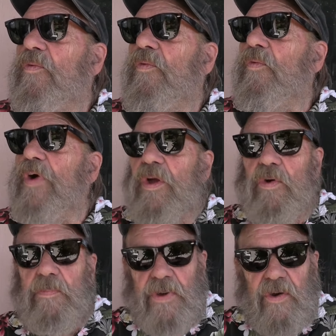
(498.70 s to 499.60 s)
we
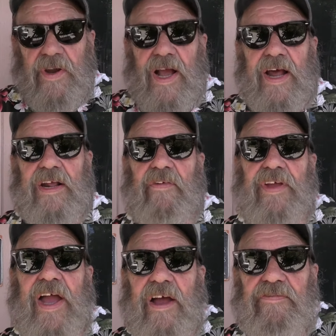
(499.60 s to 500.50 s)
would
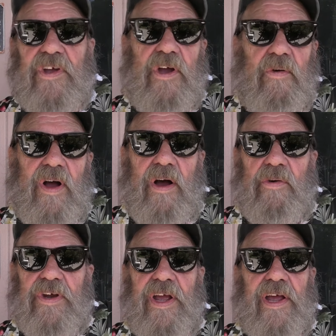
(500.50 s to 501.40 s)
periodically have to go
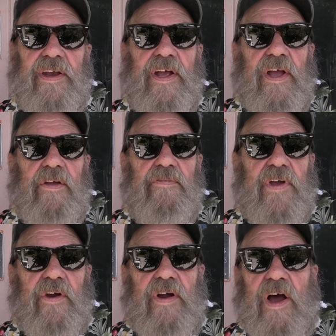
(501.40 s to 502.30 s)
out and
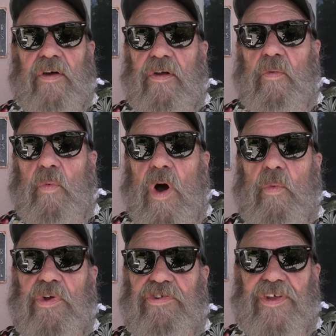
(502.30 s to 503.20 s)
figure out
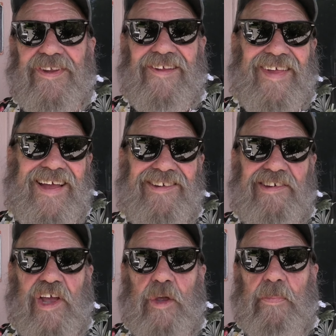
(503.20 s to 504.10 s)
what was in the
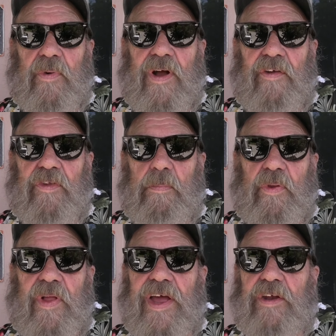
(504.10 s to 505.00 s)
landscape around the
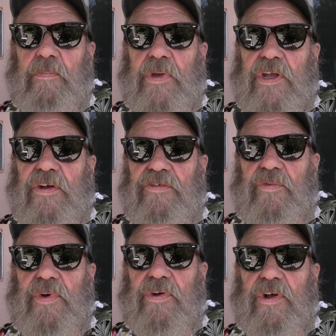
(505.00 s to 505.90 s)
plant,
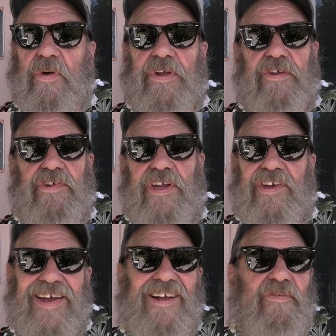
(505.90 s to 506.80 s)
because we were going to, say,
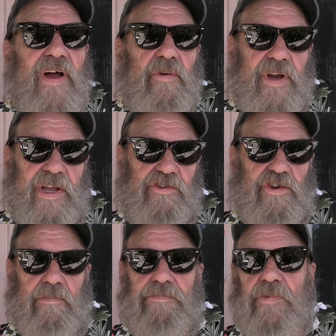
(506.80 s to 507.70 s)
dig a
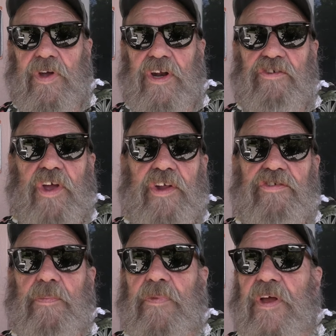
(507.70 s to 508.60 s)
foundation. We're going to
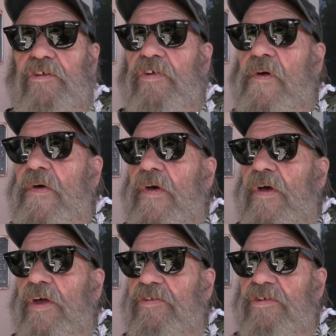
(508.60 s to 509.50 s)
change some things.
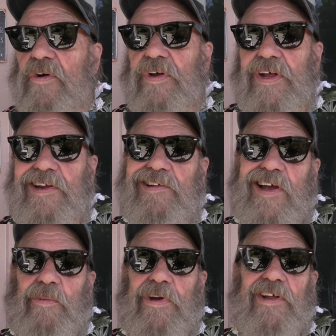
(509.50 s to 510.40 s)
And so
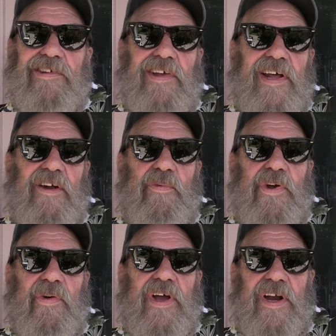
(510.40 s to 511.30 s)
anytime we decided
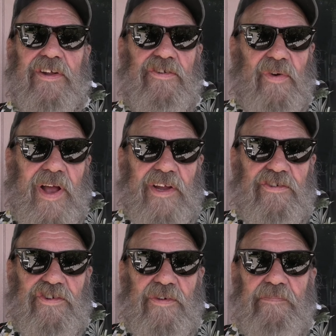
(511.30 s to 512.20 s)
we were going to
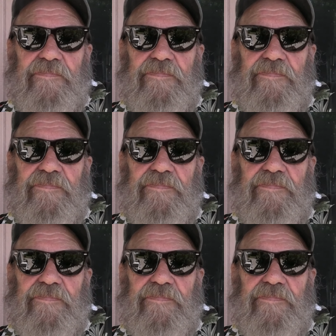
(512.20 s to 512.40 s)
trench,